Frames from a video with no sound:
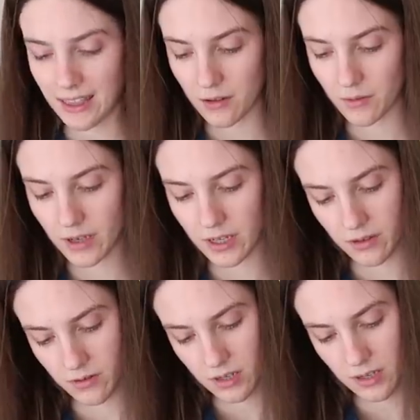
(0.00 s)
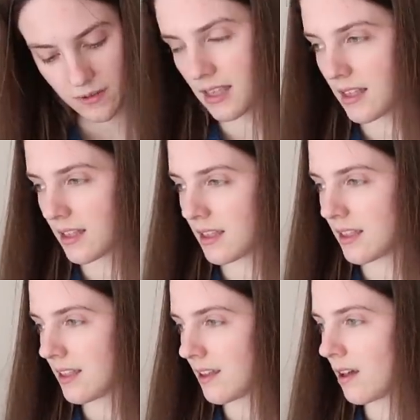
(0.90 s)
In the world.
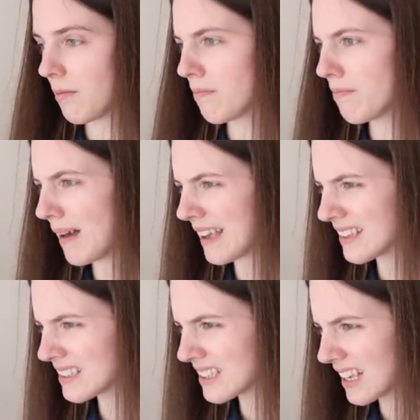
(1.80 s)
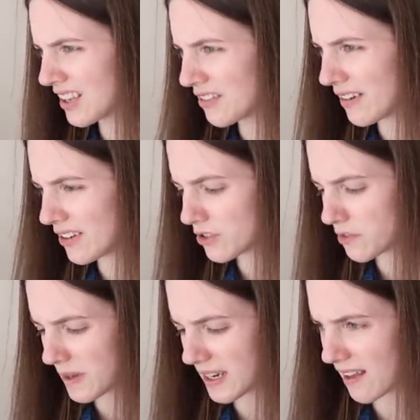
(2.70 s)
Banksy, you've
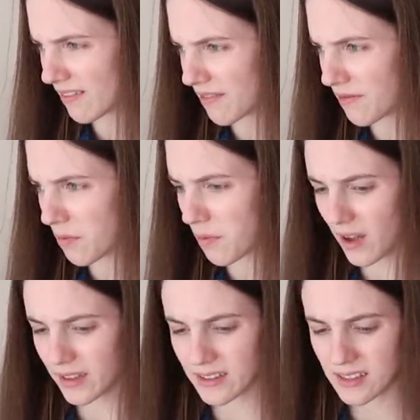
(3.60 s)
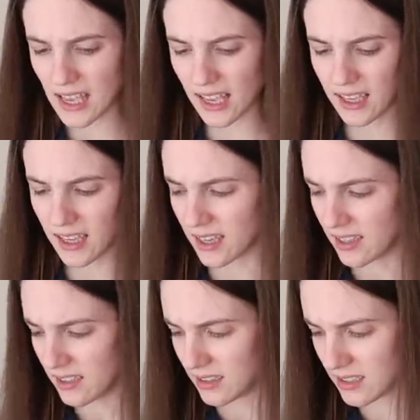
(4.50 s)
literally been out there for 1
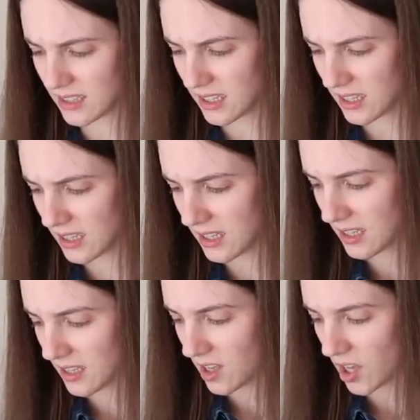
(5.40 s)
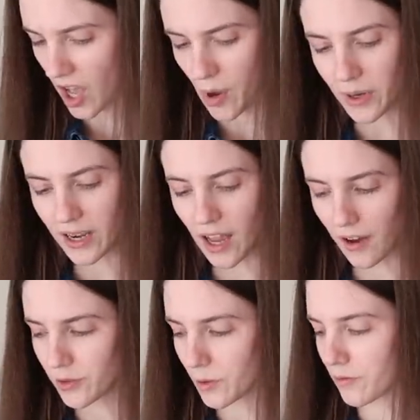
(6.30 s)
second. I would
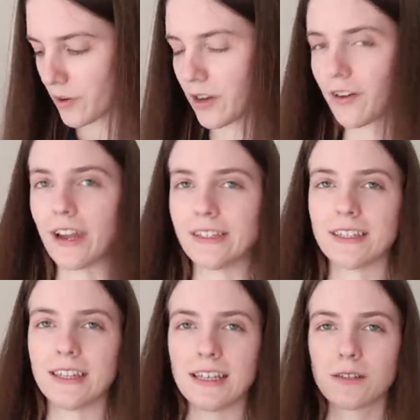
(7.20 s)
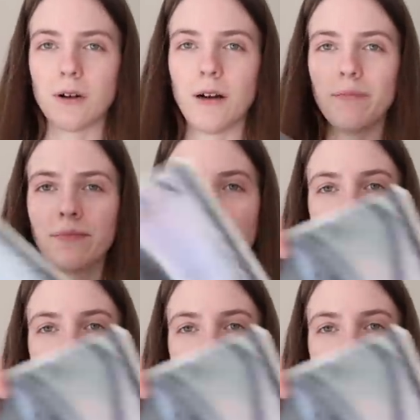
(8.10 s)
love to have recreated this one.